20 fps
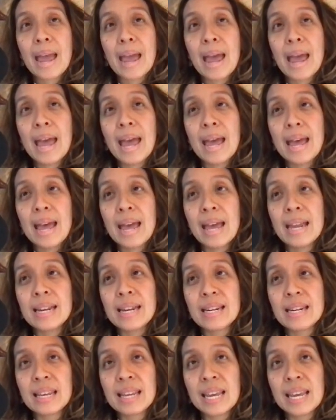
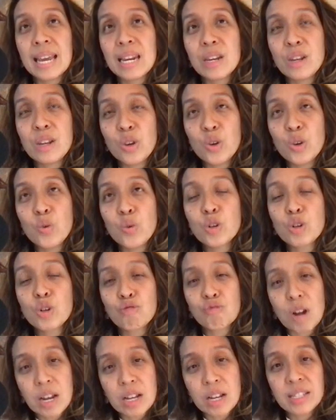And can you
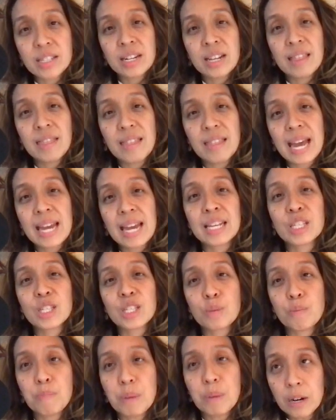trust in that
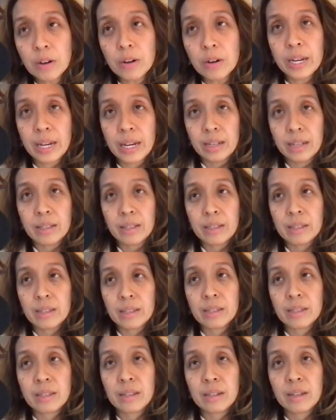experience